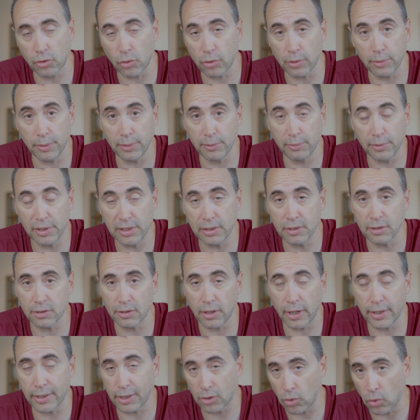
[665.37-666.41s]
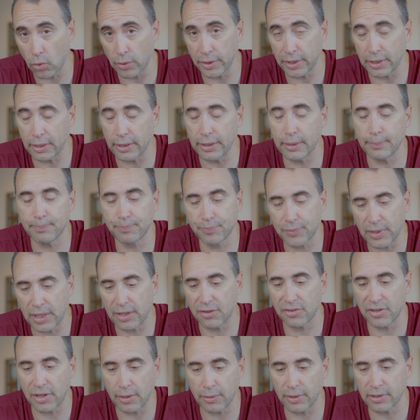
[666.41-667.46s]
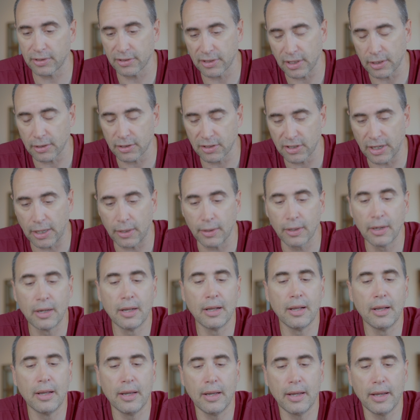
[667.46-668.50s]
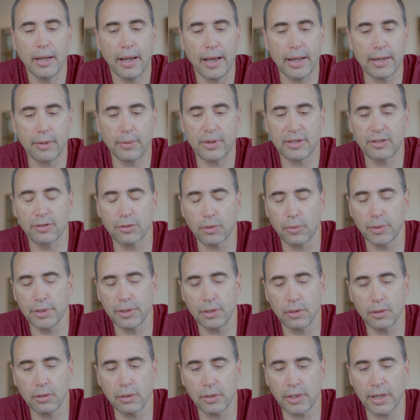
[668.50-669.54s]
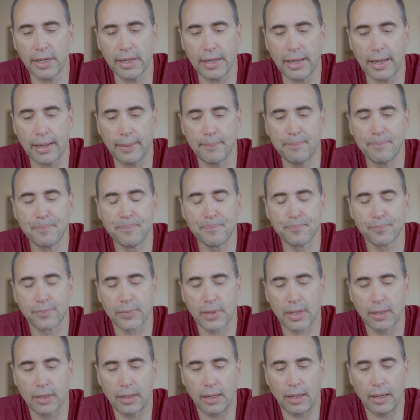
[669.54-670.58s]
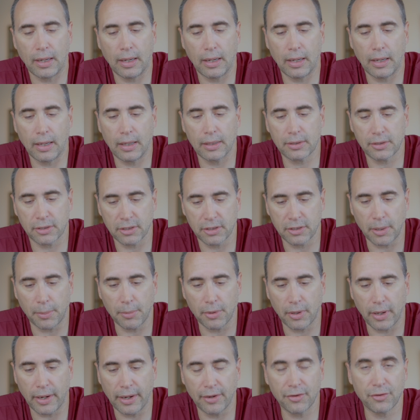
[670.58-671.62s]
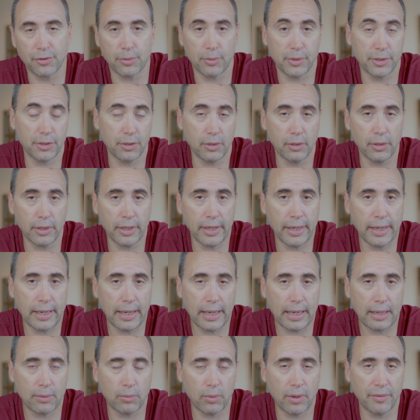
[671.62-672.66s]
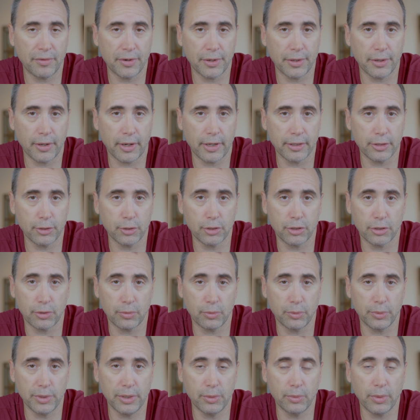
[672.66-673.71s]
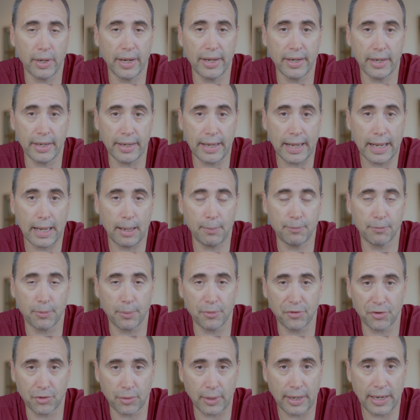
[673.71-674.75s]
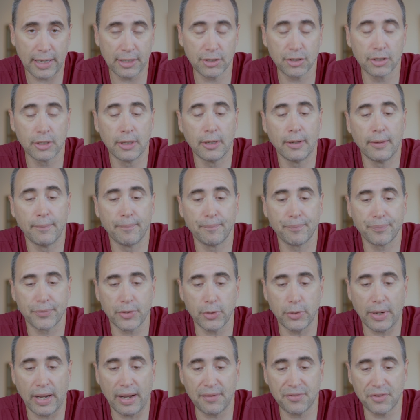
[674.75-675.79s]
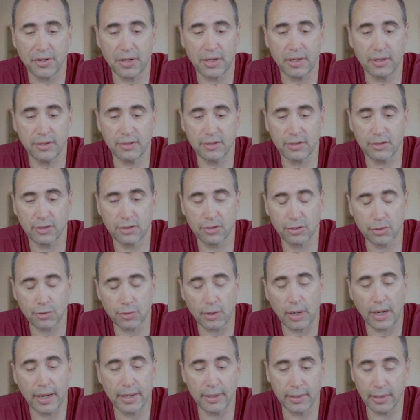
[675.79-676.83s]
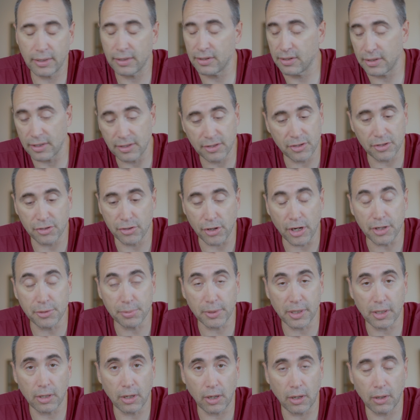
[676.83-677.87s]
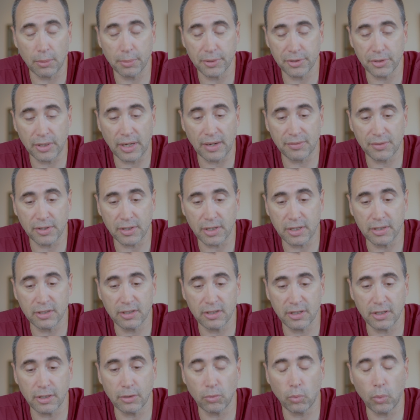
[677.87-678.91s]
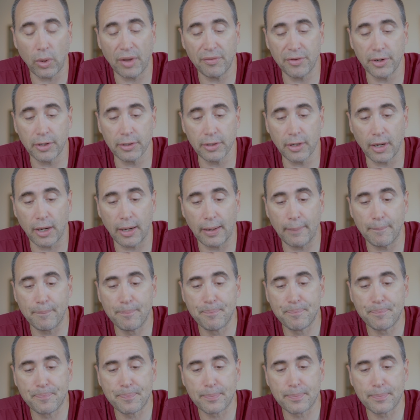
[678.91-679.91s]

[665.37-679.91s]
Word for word: totally redesigned accordingly, et cetera, et cetera, et cetera. Anyway, so when you're looking at uh, to summarize, so when you're looking at whether or not you should rewrite an app from scratch, you have to con- try. It's it's a judgment call, but you have to consider whether or not